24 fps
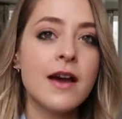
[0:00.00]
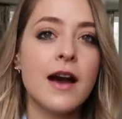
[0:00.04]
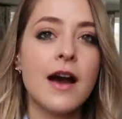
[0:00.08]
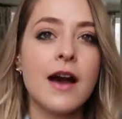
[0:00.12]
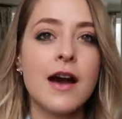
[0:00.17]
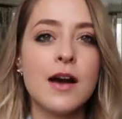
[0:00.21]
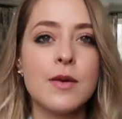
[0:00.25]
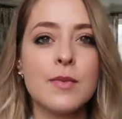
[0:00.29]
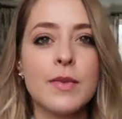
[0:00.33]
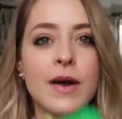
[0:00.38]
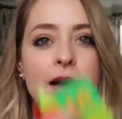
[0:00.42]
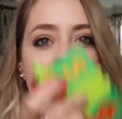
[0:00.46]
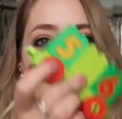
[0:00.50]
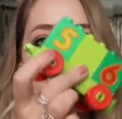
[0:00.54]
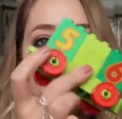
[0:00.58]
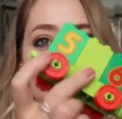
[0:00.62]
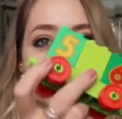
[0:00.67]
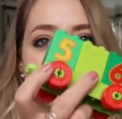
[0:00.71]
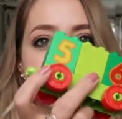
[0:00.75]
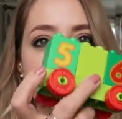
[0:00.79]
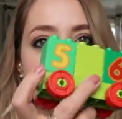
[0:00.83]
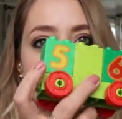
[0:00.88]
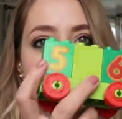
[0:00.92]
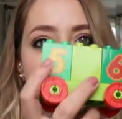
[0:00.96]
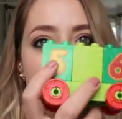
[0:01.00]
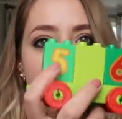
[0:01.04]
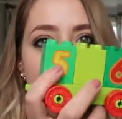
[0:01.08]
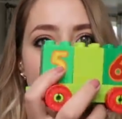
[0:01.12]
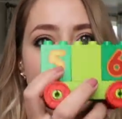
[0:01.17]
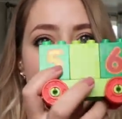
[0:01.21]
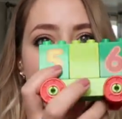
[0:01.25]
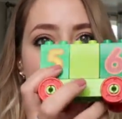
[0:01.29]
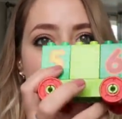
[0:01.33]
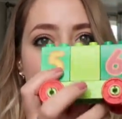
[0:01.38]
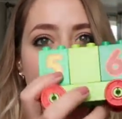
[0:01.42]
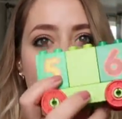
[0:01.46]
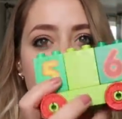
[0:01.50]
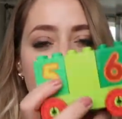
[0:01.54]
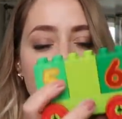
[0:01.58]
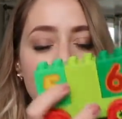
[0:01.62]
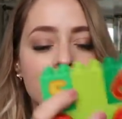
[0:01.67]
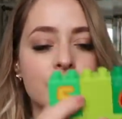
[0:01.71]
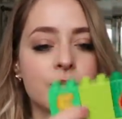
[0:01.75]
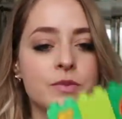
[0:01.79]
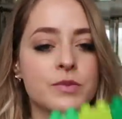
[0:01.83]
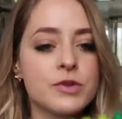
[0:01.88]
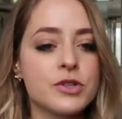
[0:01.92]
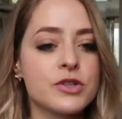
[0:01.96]
I have just like a
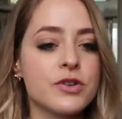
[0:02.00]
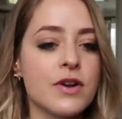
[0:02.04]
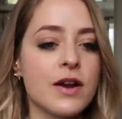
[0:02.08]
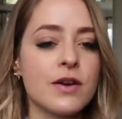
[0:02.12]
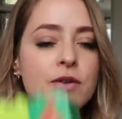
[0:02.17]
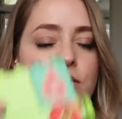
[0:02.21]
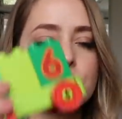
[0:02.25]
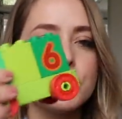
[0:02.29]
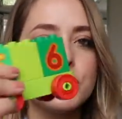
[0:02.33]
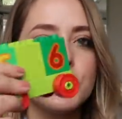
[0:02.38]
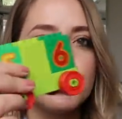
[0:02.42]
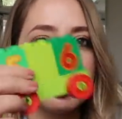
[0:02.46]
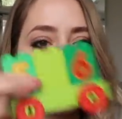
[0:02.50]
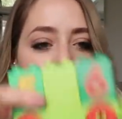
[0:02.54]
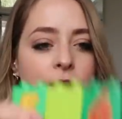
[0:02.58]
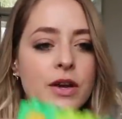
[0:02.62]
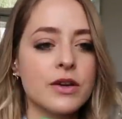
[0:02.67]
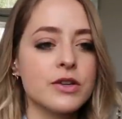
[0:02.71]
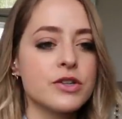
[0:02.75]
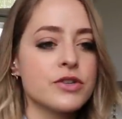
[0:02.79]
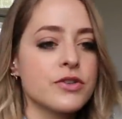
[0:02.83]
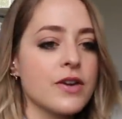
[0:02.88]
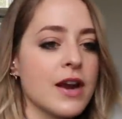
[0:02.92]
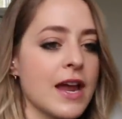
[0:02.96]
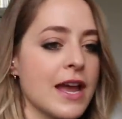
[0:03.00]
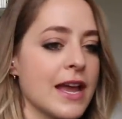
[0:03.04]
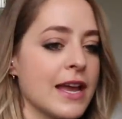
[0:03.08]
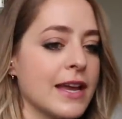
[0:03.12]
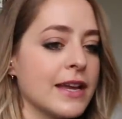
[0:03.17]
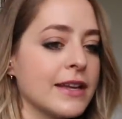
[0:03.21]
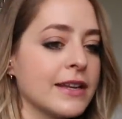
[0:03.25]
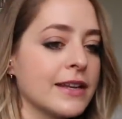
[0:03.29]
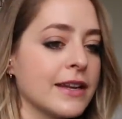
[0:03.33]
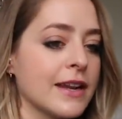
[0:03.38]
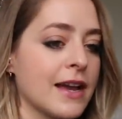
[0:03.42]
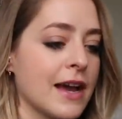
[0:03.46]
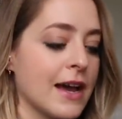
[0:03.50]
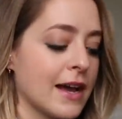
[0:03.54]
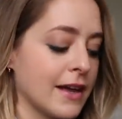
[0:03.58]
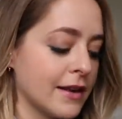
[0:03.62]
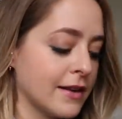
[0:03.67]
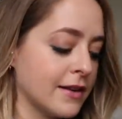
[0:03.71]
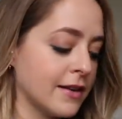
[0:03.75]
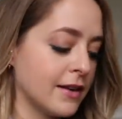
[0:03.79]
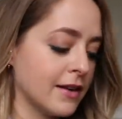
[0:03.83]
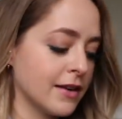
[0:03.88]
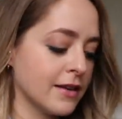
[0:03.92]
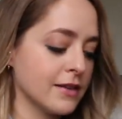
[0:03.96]
Lego Duplo train
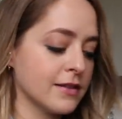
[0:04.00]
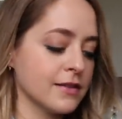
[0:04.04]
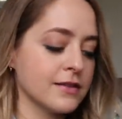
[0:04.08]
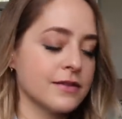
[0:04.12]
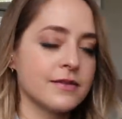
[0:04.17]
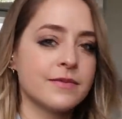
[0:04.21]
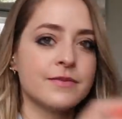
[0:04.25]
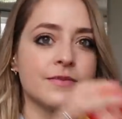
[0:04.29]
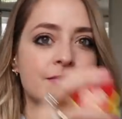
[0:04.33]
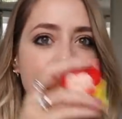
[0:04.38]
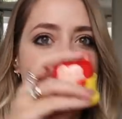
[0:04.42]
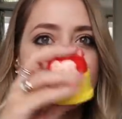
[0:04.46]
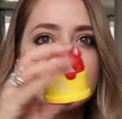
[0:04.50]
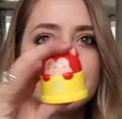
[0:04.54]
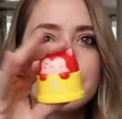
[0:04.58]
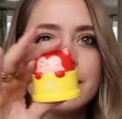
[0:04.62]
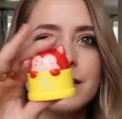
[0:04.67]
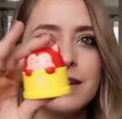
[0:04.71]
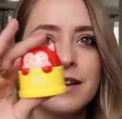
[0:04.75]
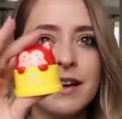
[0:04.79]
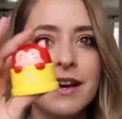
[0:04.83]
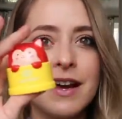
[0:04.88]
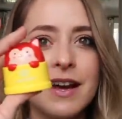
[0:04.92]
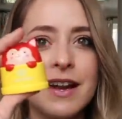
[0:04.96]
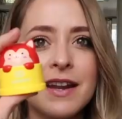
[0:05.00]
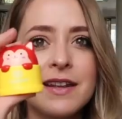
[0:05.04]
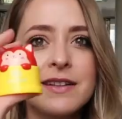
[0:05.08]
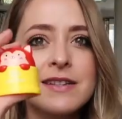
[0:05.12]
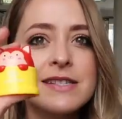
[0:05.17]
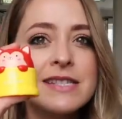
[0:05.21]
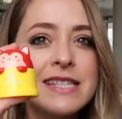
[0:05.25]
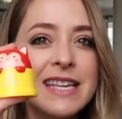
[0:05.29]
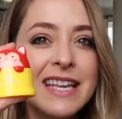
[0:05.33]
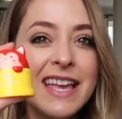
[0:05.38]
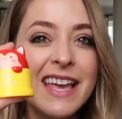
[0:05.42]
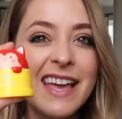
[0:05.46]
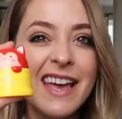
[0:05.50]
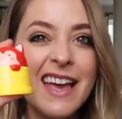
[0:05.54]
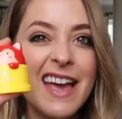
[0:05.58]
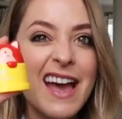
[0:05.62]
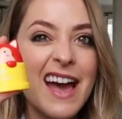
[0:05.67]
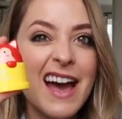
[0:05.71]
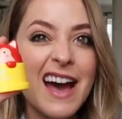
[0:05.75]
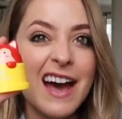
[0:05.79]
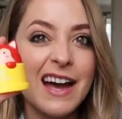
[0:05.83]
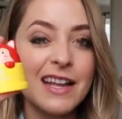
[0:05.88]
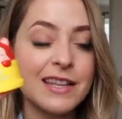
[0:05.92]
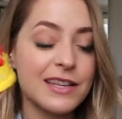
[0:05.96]
and a little singing
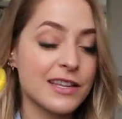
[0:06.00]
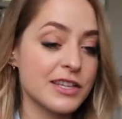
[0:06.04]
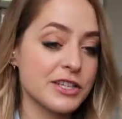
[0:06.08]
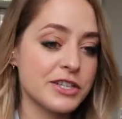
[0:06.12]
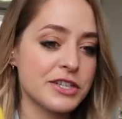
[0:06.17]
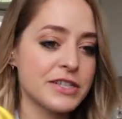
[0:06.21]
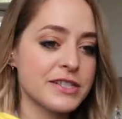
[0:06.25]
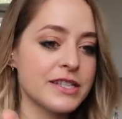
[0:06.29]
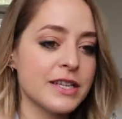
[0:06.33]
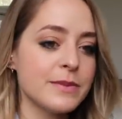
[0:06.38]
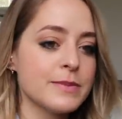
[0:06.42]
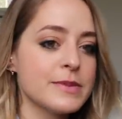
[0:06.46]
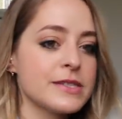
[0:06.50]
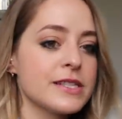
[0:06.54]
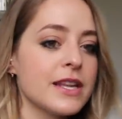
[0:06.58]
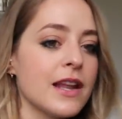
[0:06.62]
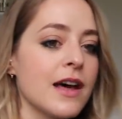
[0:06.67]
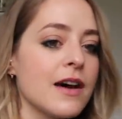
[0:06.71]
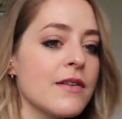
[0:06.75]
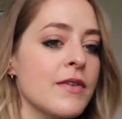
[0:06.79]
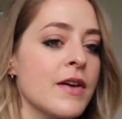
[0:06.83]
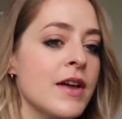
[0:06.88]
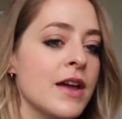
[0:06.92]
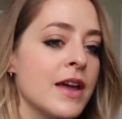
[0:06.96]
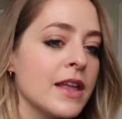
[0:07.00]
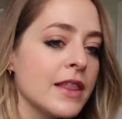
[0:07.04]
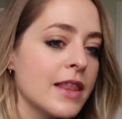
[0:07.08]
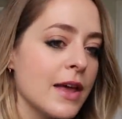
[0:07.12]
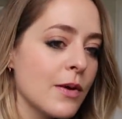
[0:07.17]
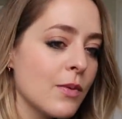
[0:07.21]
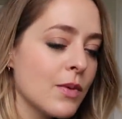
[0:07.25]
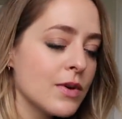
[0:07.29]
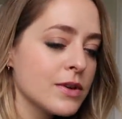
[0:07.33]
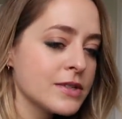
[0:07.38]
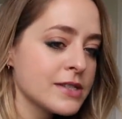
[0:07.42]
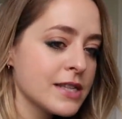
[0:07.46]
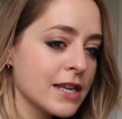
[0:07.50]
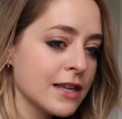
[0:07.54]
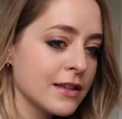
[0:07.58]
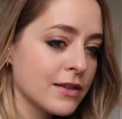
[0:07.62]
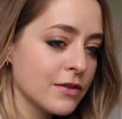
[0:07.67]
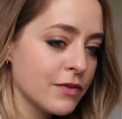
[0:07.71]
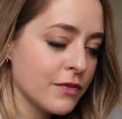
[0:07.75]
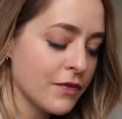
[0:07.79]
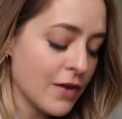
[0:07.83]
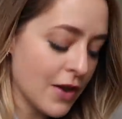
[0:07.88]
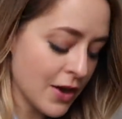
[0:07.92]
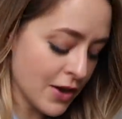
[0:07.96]
cat that she seems to love. There was a
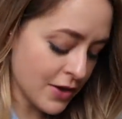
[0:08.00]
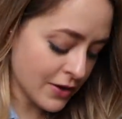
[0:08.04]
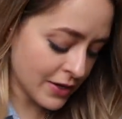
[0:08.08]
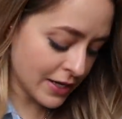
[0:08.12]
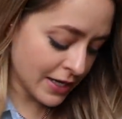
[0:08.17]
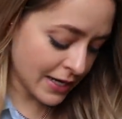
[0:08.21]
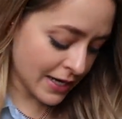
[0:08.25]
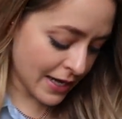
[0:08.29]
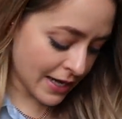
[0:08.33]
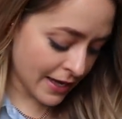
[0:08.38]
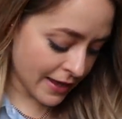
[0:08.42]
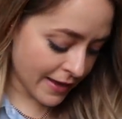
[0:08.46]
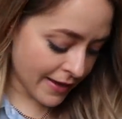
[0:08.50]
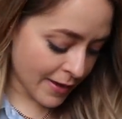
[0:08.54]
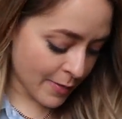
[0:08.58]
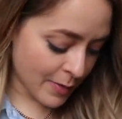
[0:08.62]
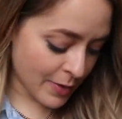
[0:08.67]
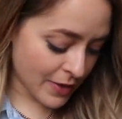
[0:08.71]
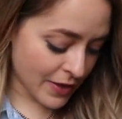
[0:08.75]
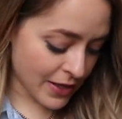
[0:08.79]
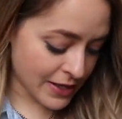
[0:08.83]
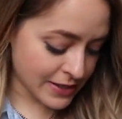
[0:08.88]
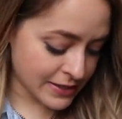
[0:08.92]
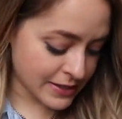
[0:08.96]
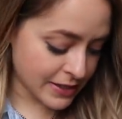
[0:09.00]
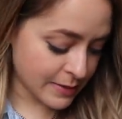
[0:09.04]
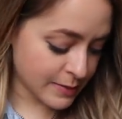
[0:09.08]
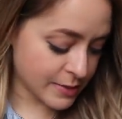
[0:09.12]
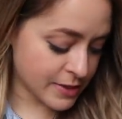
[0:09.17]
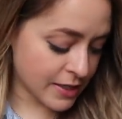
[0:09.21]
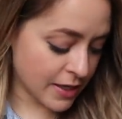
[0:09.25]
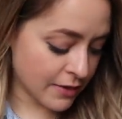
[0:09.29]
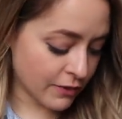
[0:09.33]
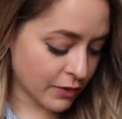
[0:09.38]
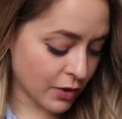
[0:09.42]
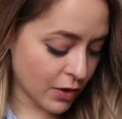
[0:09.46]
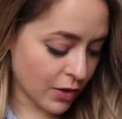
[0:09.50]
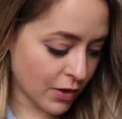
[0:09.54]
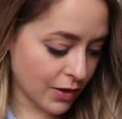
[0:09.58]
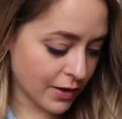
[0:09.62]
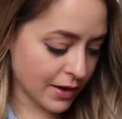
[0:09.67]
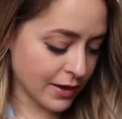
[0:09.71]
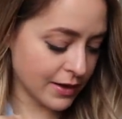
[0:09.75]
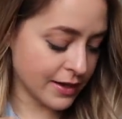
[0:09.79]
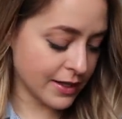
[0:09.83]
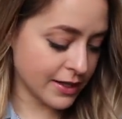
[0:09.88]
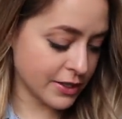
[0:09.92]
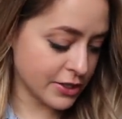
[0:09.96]
little phone in here, but that seems to have
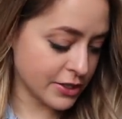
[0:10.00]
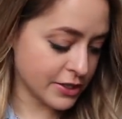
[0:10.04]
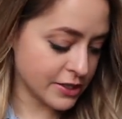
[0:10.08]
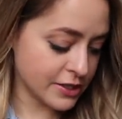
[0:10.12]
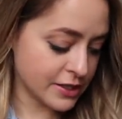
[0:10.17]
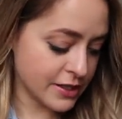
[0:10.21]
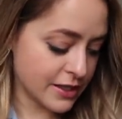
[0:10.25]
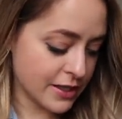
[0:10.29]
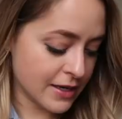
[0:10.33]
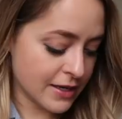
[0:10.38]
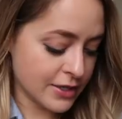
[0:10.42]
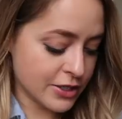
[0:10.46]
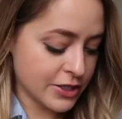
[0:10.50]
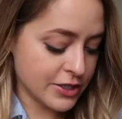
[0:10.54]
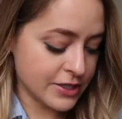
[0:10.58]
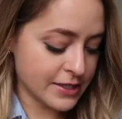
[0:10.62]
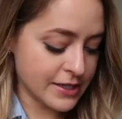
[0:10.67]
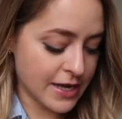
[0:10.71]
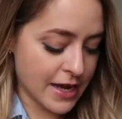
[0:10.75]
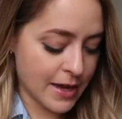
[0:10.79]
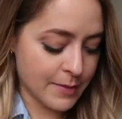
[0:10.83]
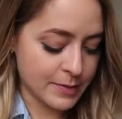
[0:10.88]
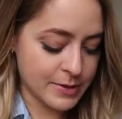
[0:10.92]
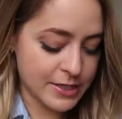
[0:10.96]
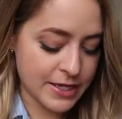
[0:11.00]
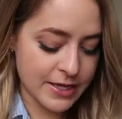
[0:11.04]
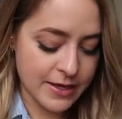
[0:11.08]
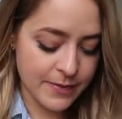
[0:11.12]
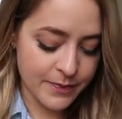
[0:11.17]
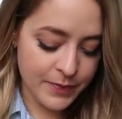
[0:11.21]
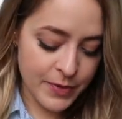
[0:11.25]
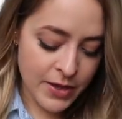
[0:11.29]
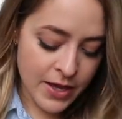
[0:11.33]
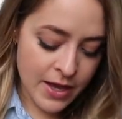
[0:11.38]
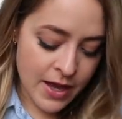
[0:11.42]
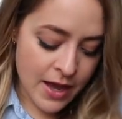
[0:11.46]
gone. I think she's nabbed it.